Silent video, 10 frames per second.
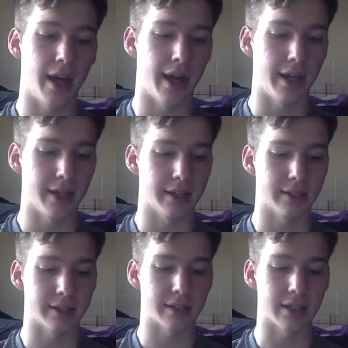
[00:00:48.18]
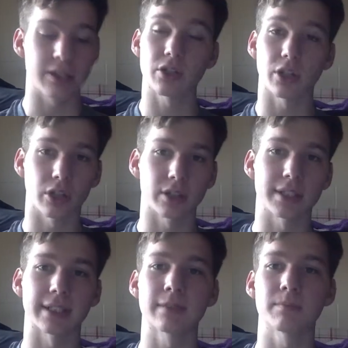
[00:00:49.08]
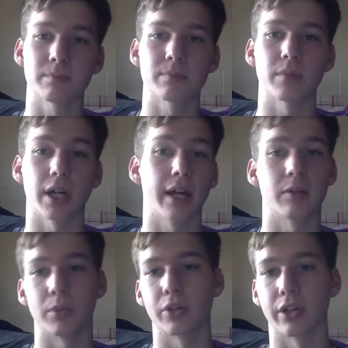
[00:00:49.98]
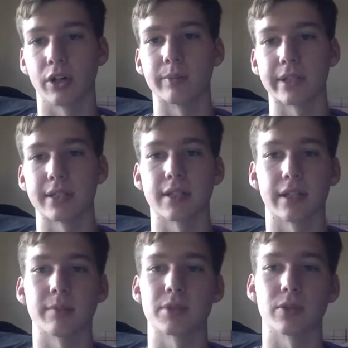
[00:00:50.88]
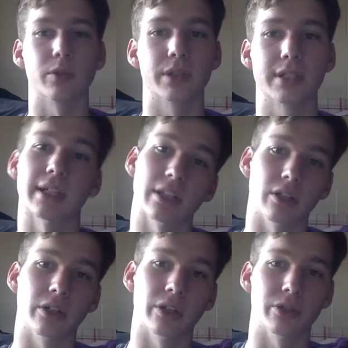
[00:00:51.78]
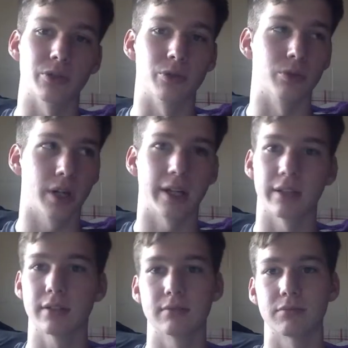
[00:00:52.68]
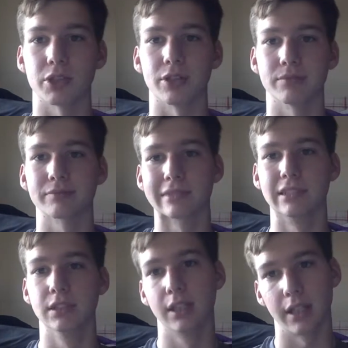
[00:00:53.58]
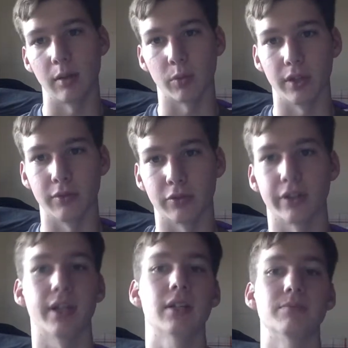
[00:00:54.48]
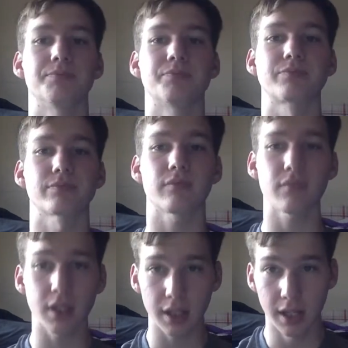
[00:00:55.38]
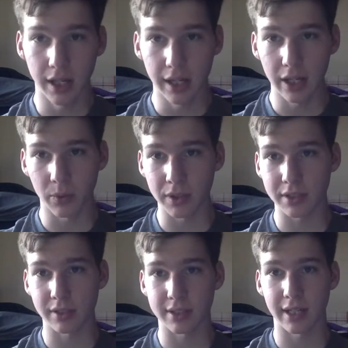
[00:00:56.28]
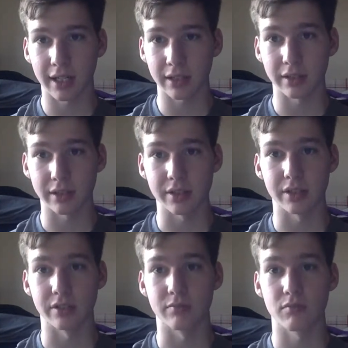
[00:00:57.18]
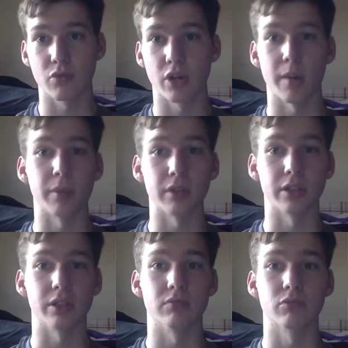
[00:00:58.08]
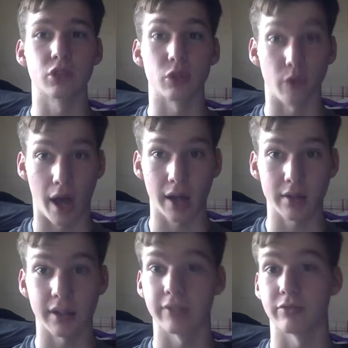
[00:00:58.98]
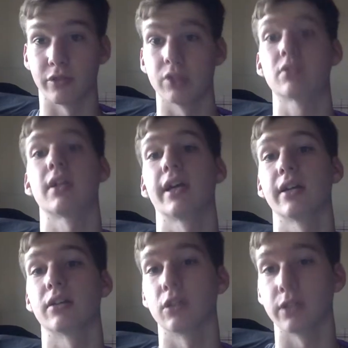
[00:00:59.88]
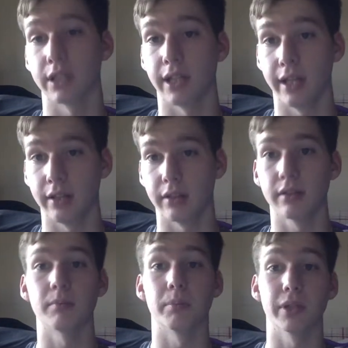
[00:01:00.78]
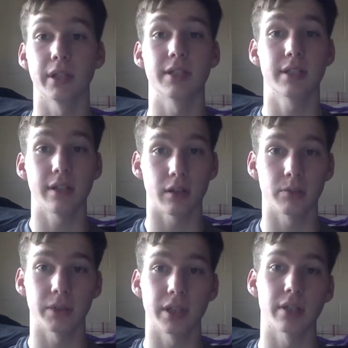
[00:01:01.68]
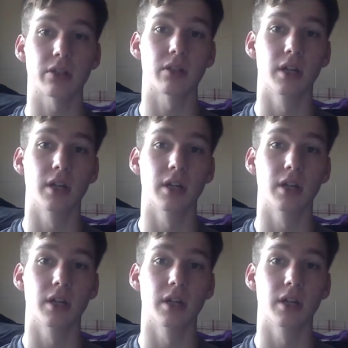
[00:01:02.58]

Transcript: And it took a long time. I had a broken arm at the time, so it would have taken longer to write it. So I'm grateful for that. It wasn't exactly grammarly correct at first. I had to go in and edit it. But it did help me get